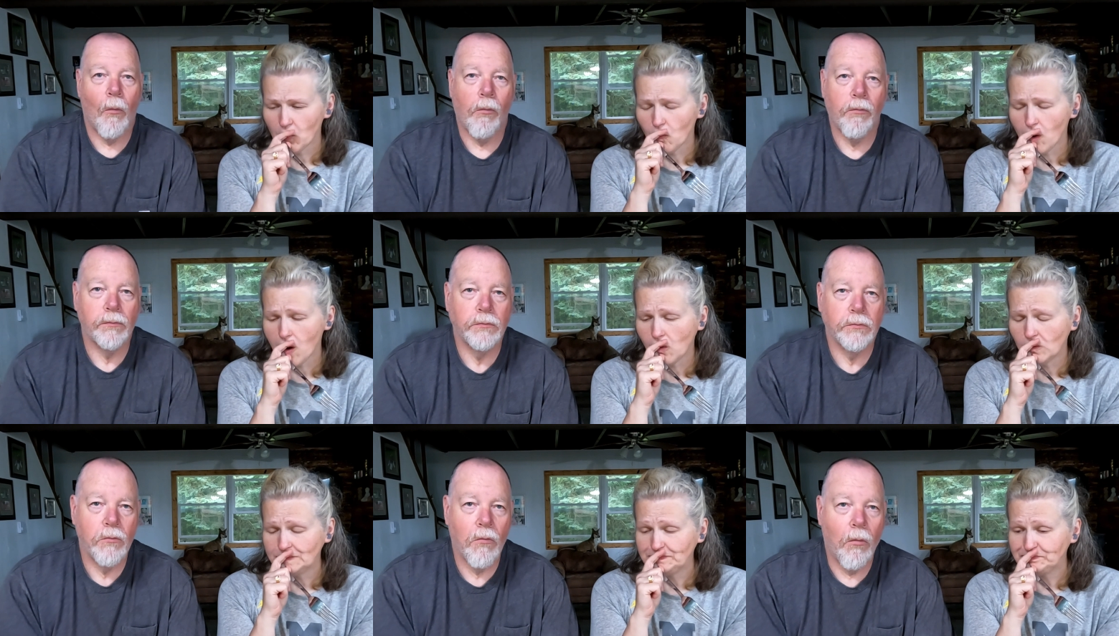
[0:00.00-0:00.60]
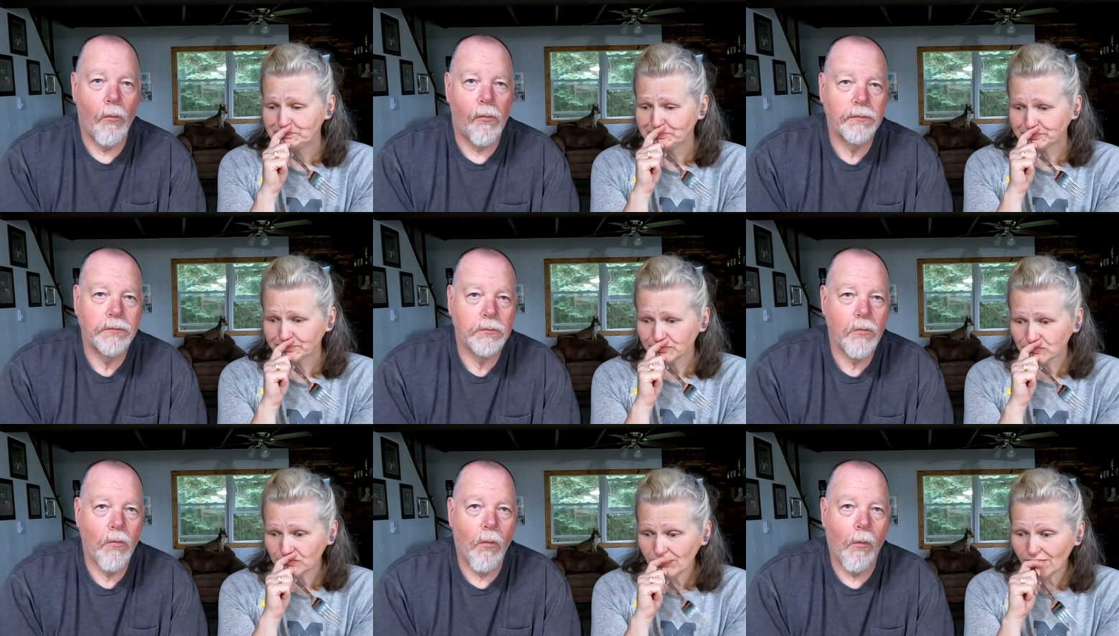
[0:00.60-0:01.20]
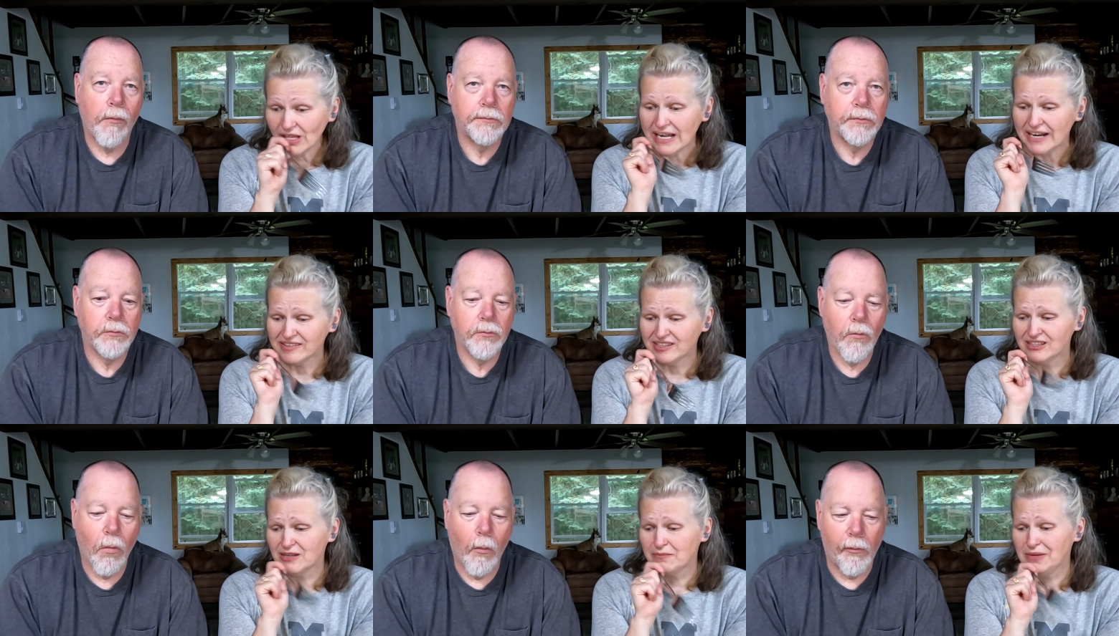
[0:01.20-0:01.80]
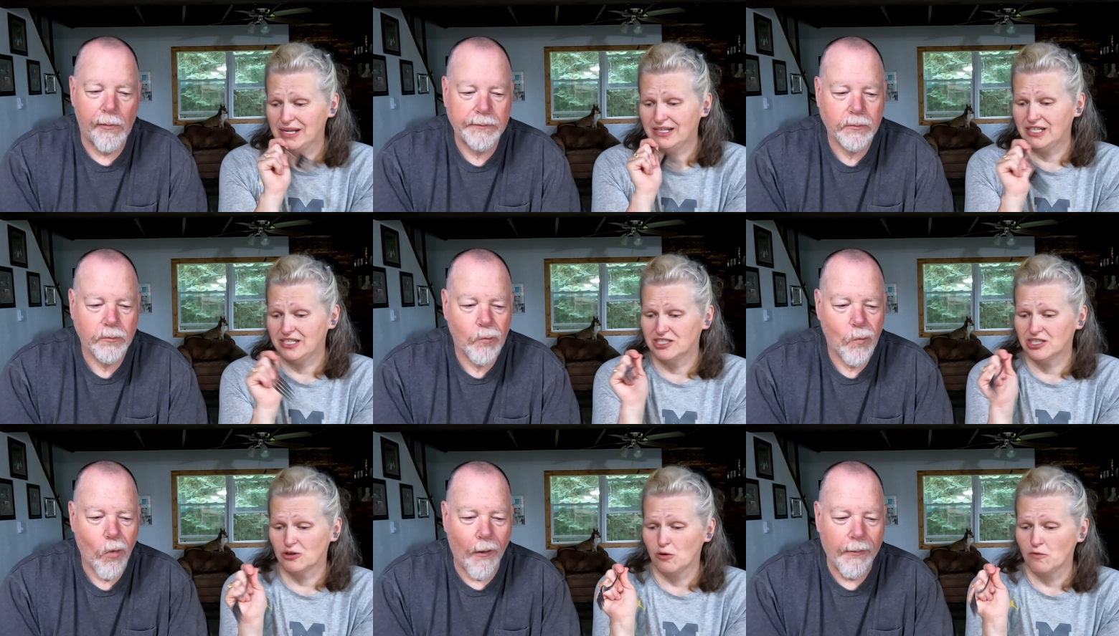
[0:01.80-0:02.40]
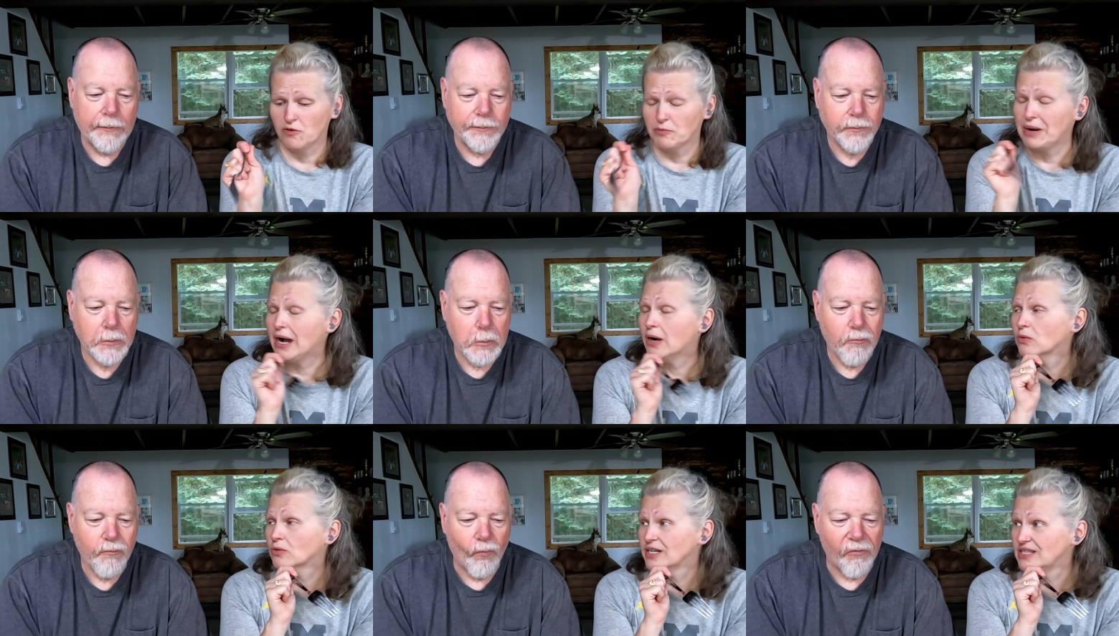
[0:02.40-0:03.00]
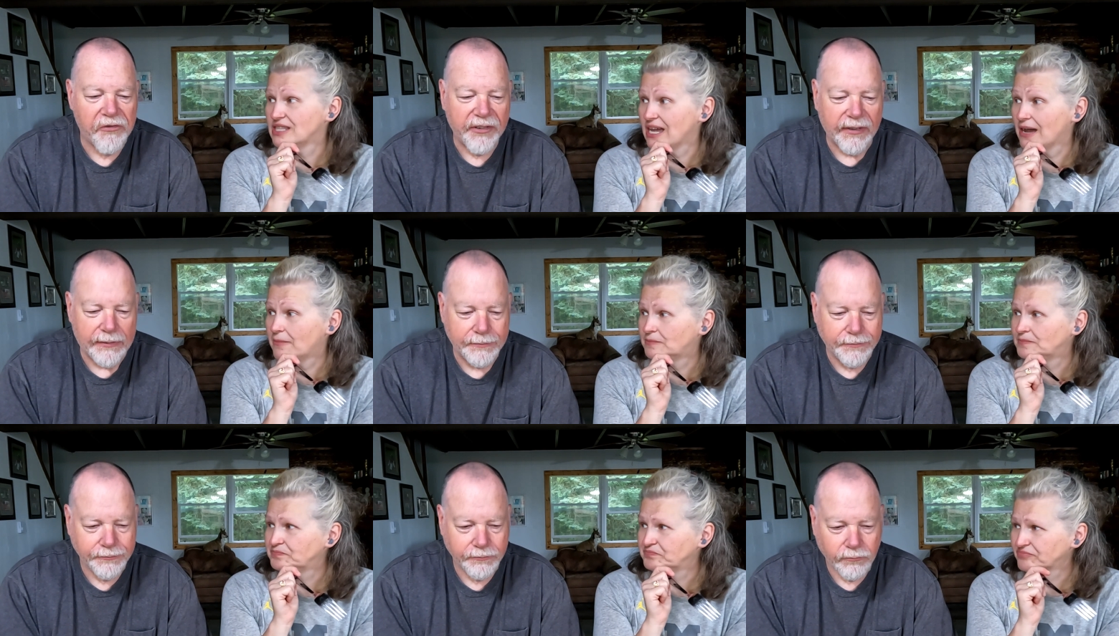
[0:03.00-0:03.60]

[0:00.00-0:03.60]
Speaker 1: Whoa. I think the mayonnaise is overpowering that.